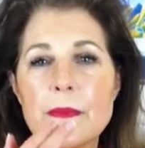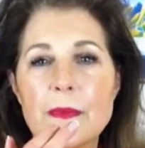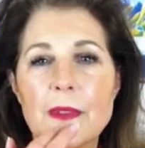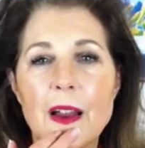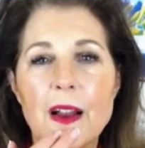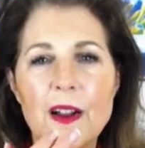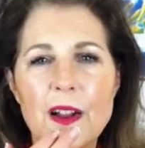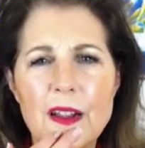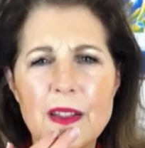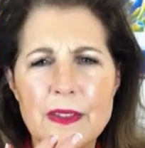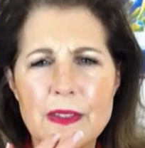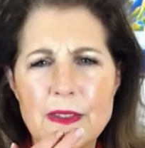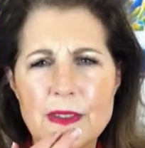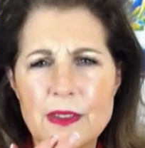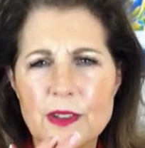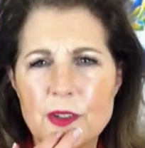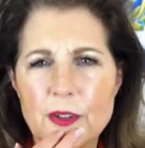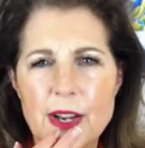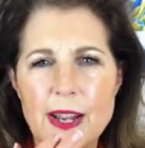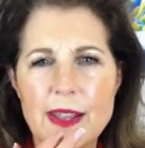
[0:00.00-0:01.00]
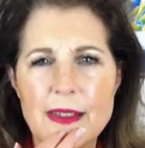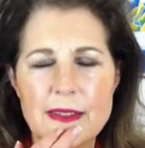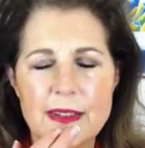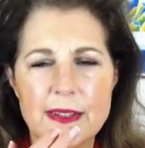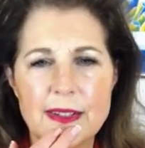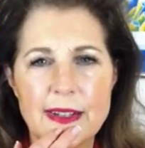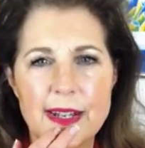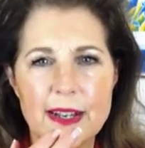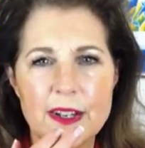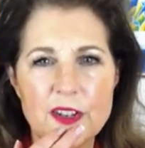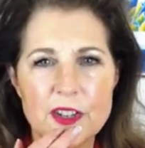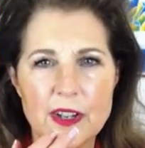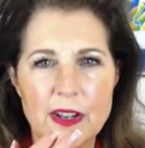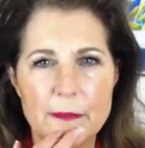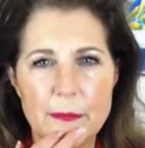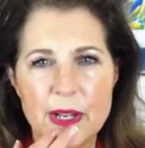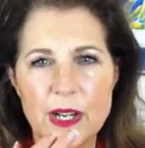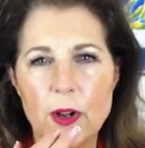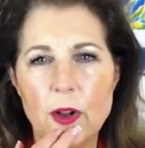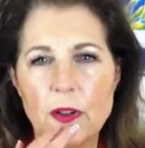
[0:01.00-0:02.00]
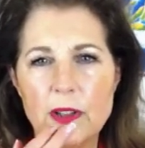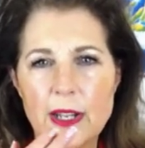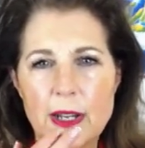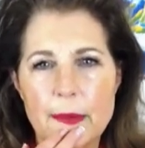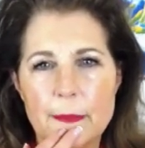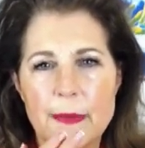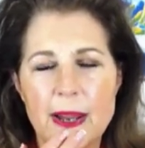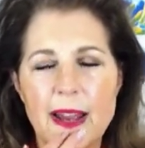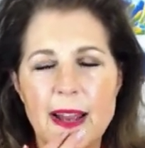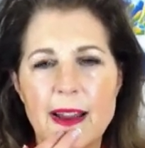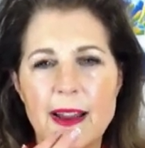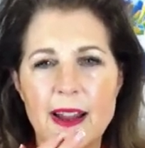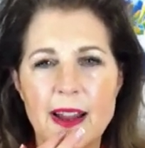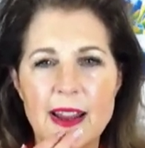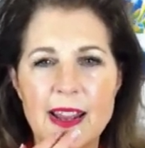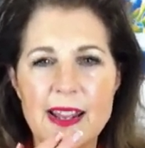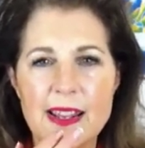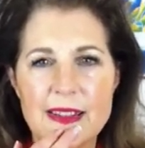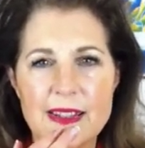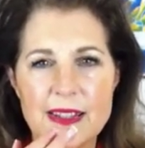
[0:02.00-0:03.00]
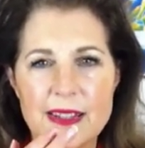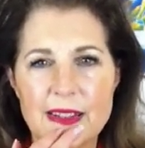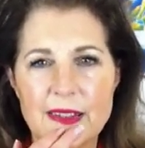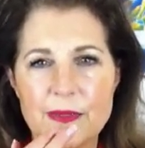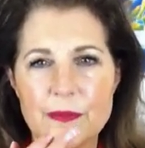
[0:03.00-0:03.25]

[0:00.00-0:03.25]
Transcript: All the stress and tension I've been holding in my eyes,